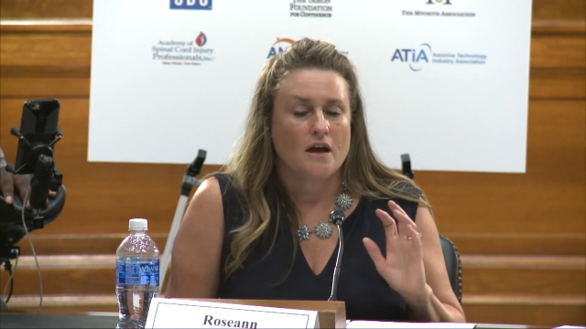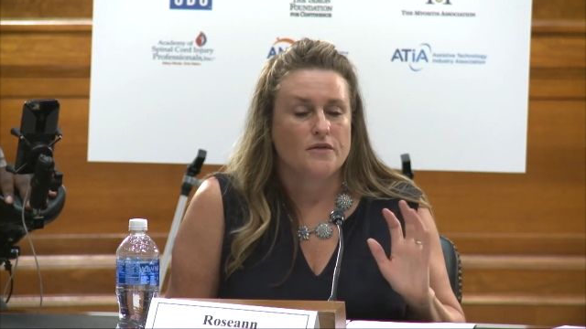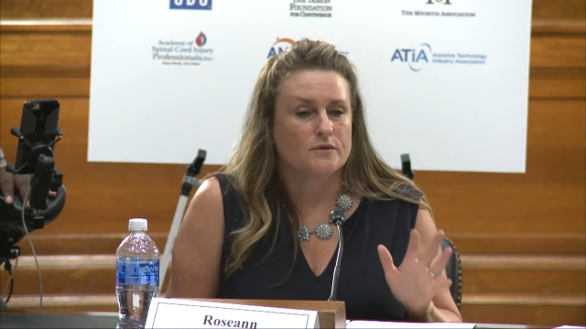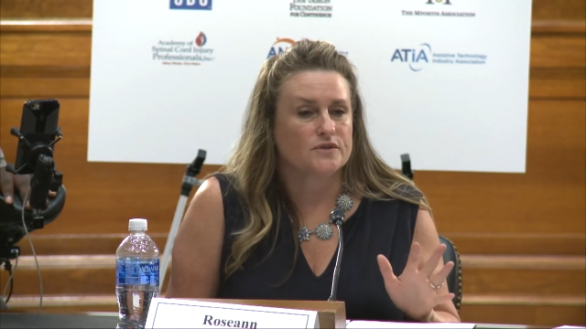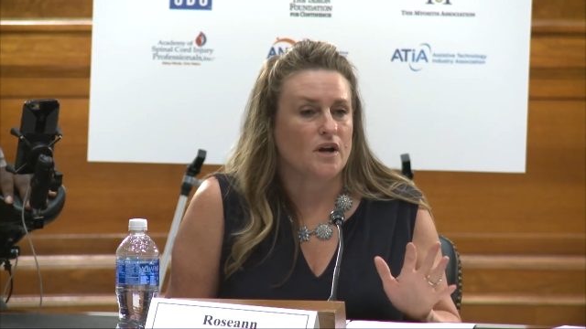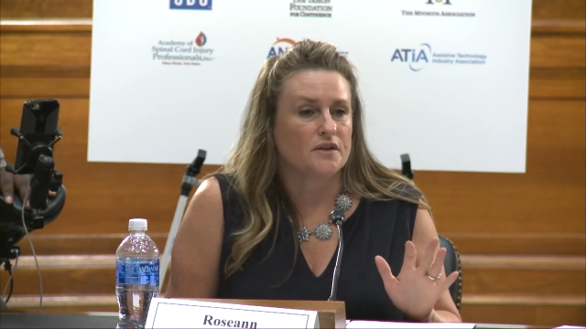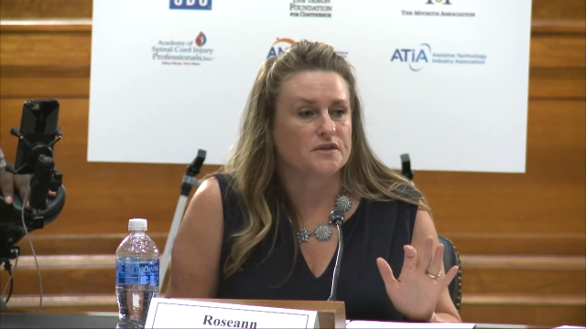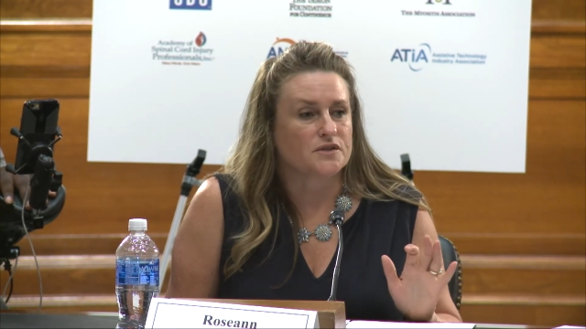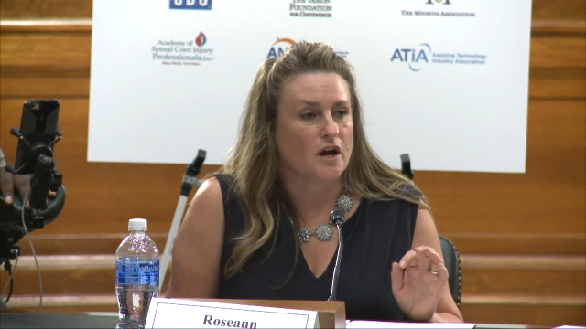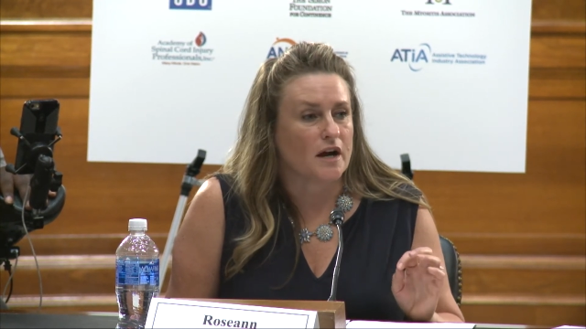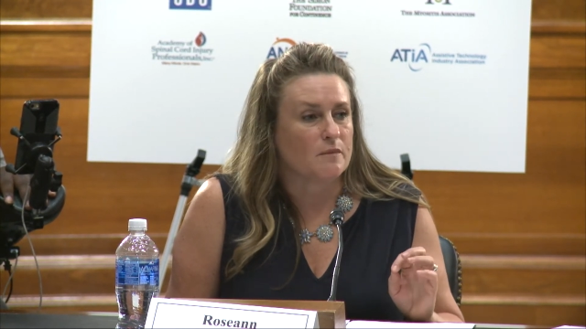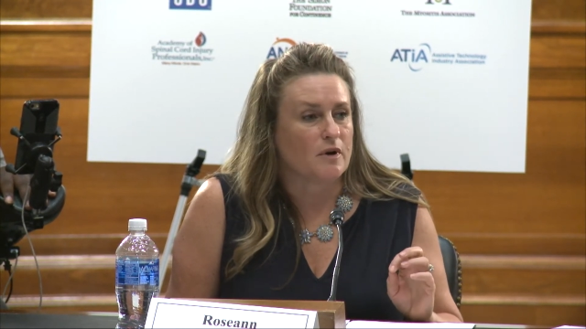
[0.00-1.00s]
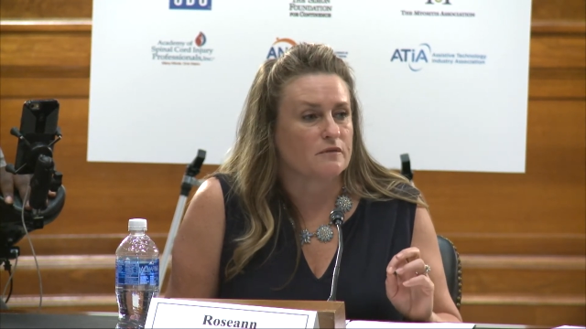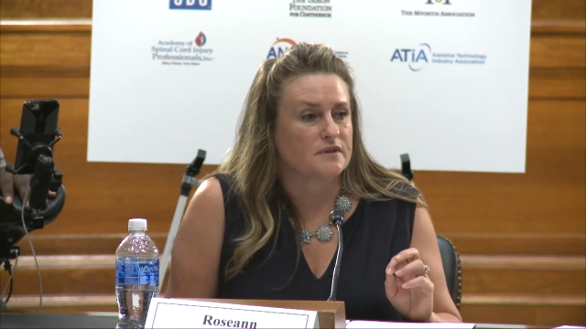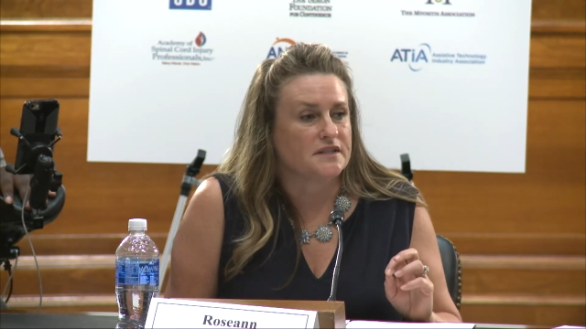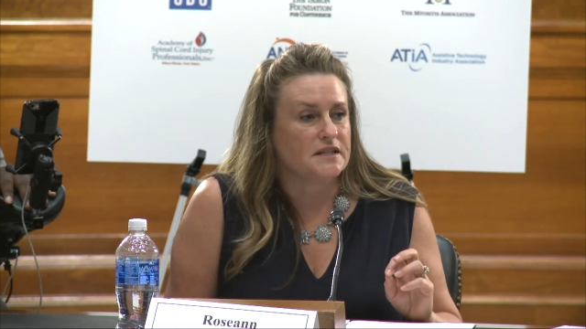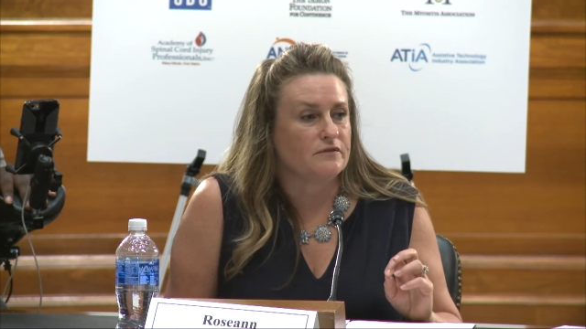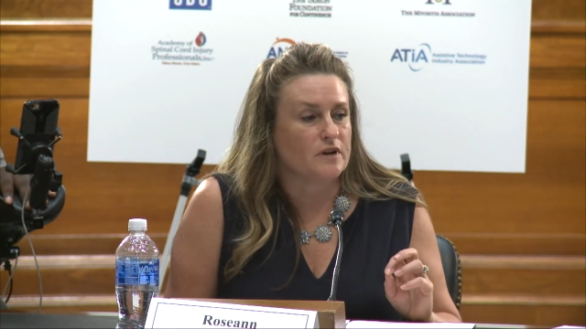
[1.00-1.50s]
There was all this talk about
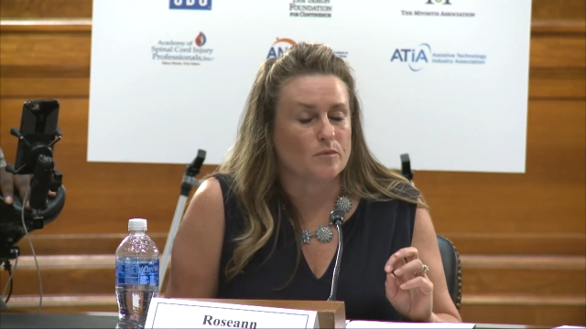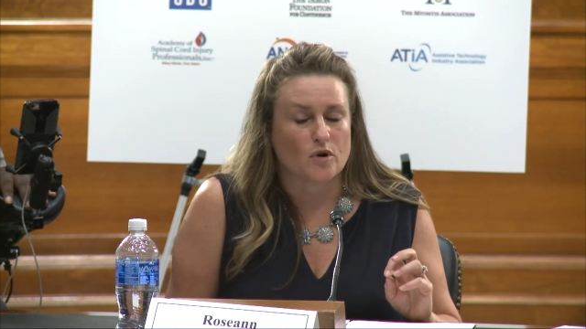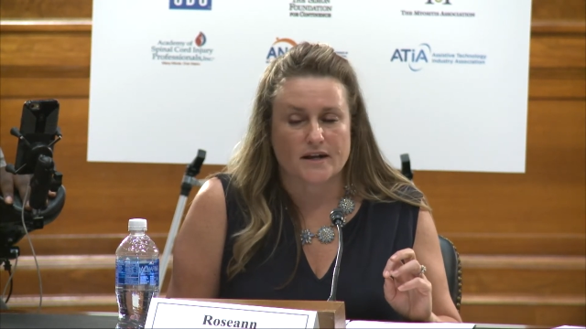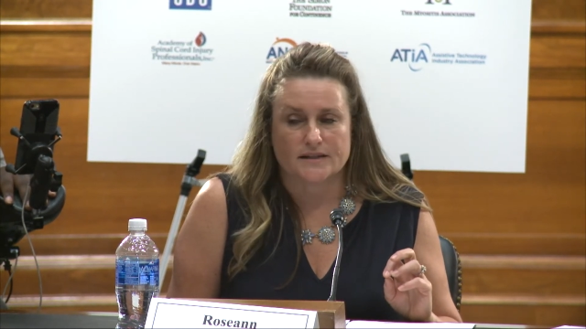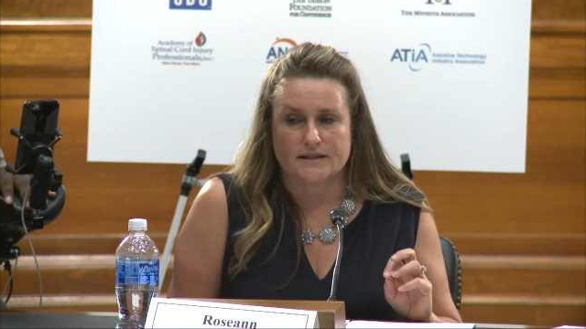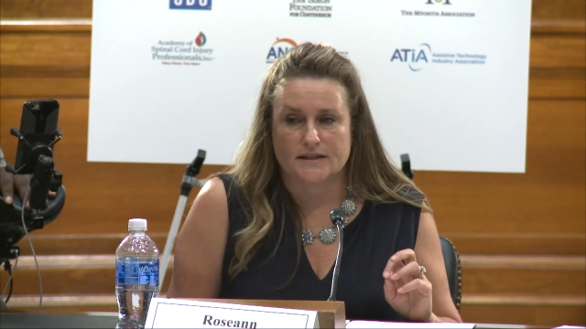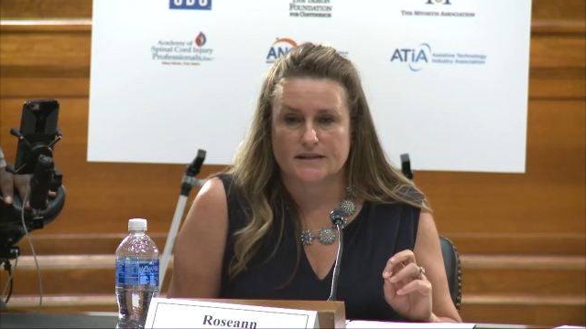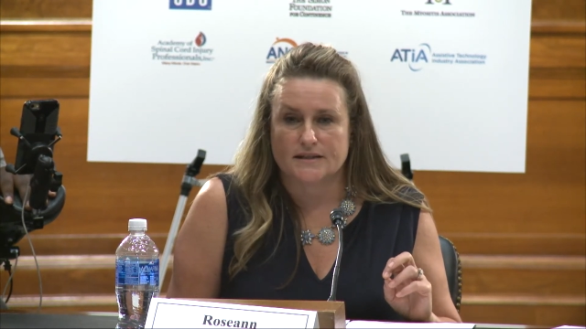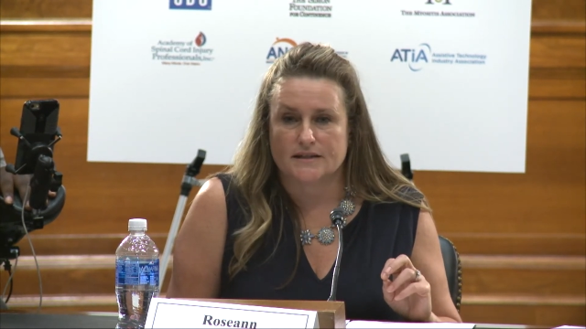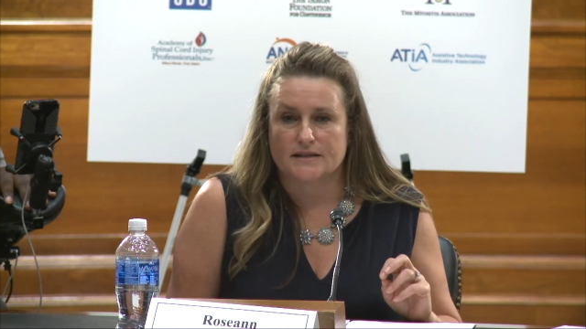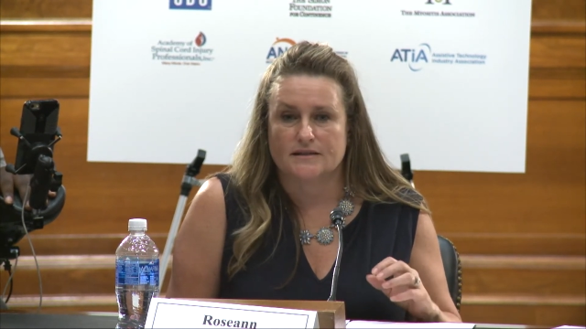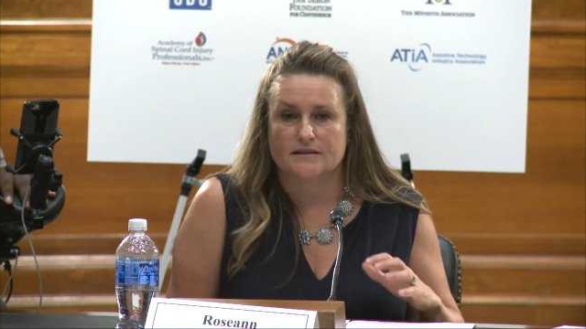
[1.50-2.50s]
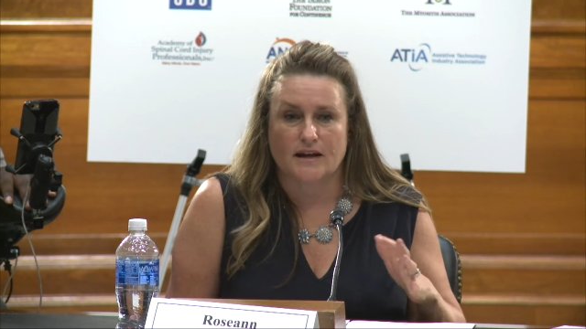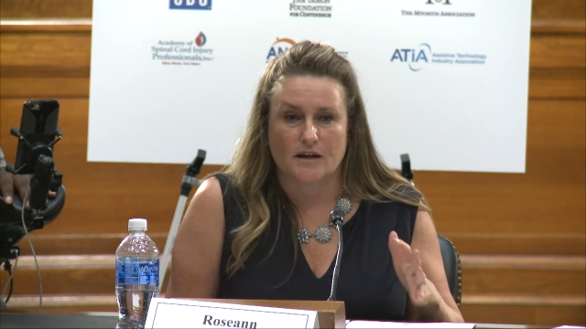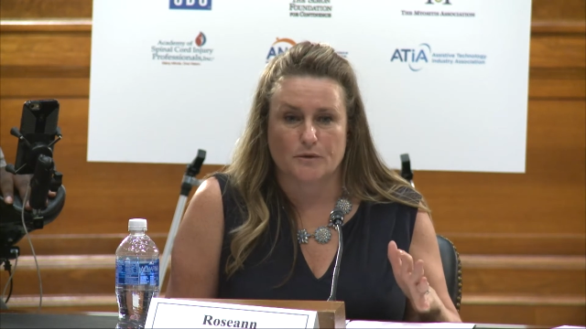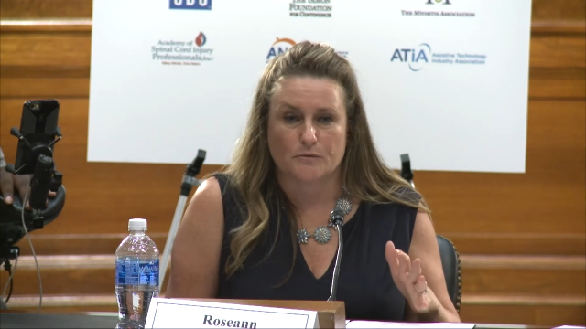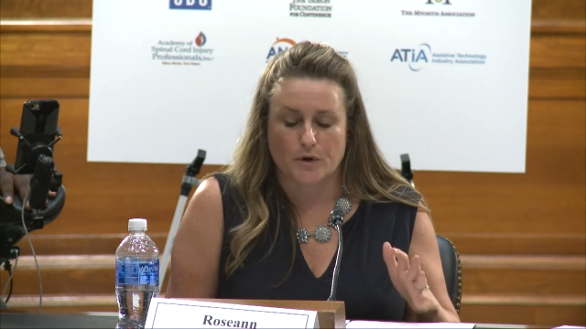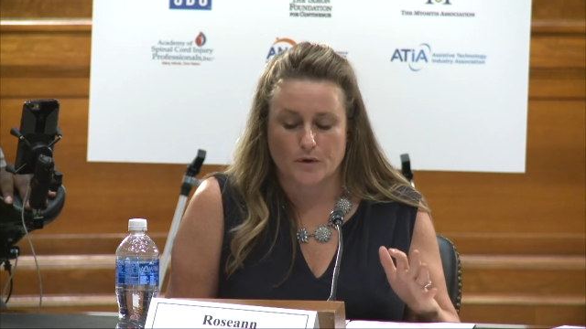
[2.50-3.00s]
receiving a prosthesis down
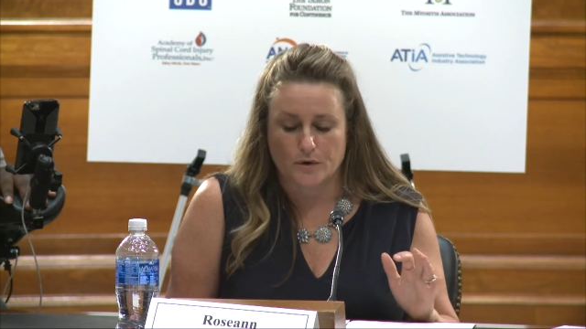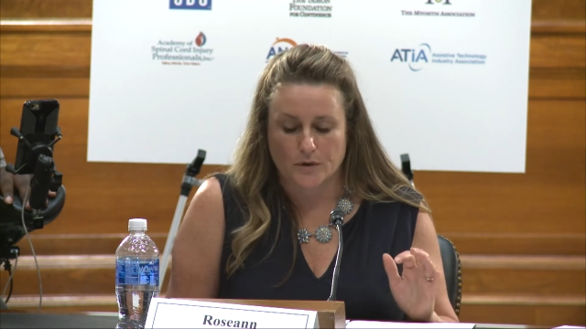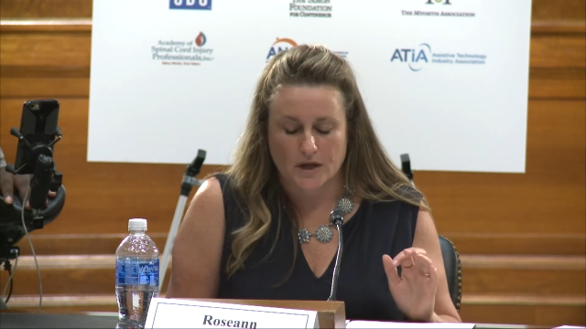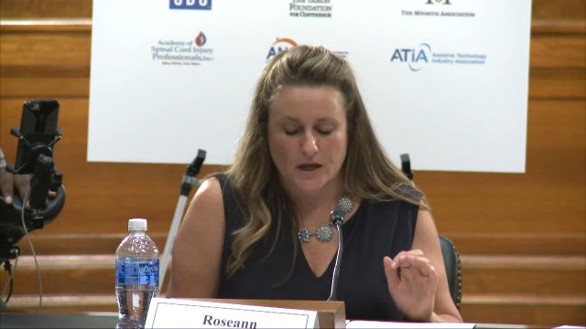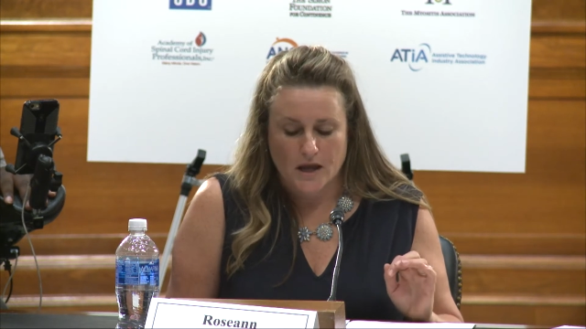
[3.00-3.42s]
the road.